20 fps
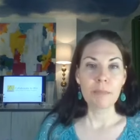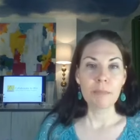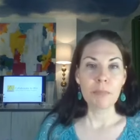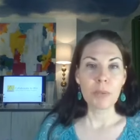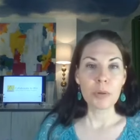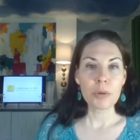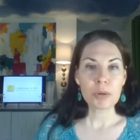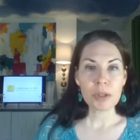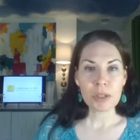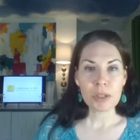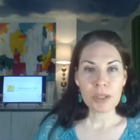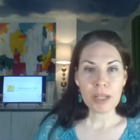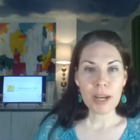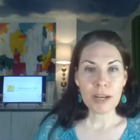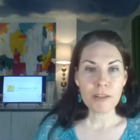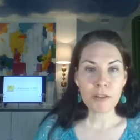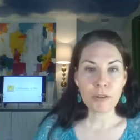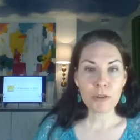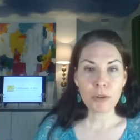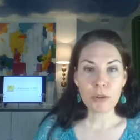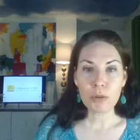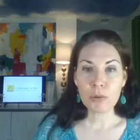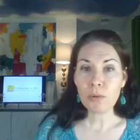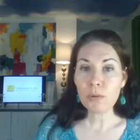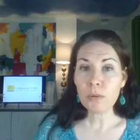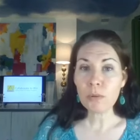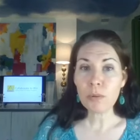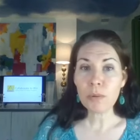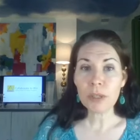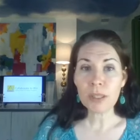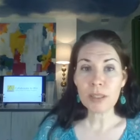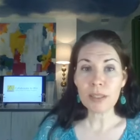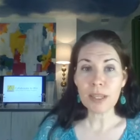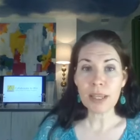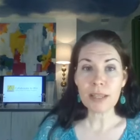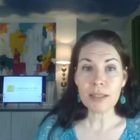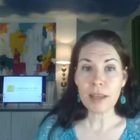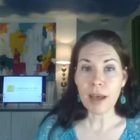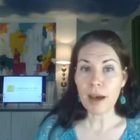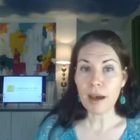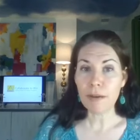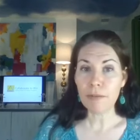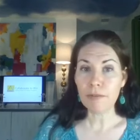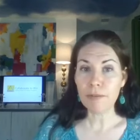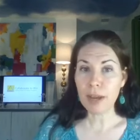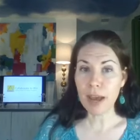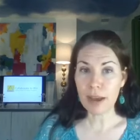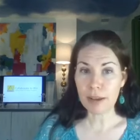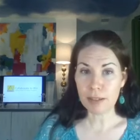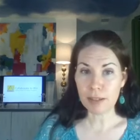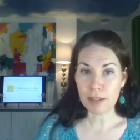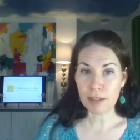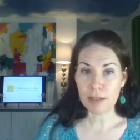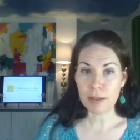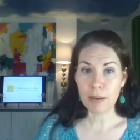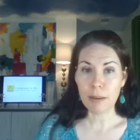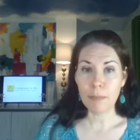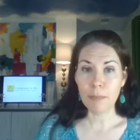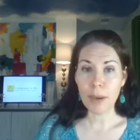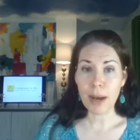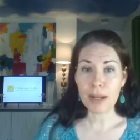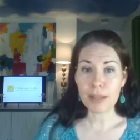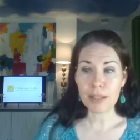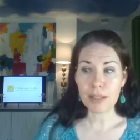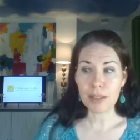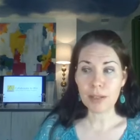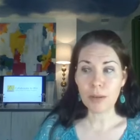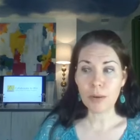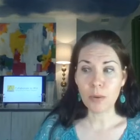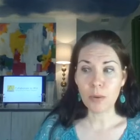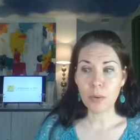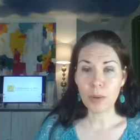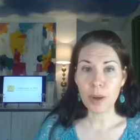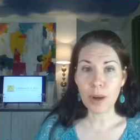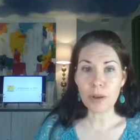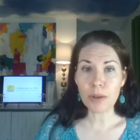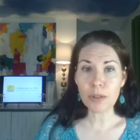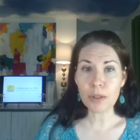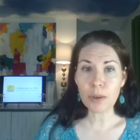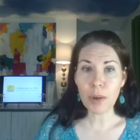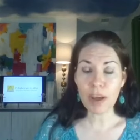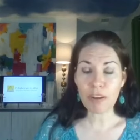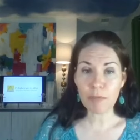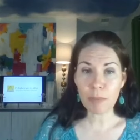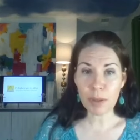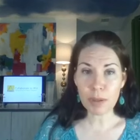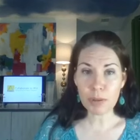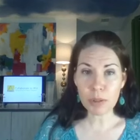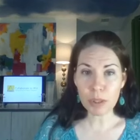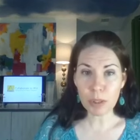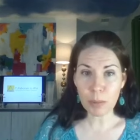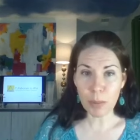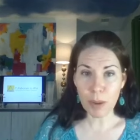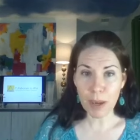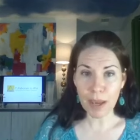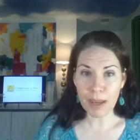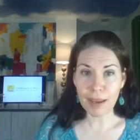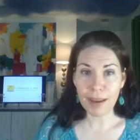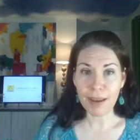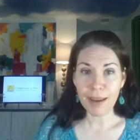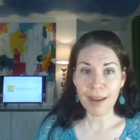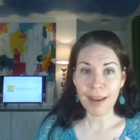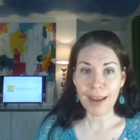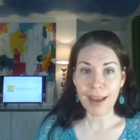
Most designers do what they love, yes, but we also have bills to pay,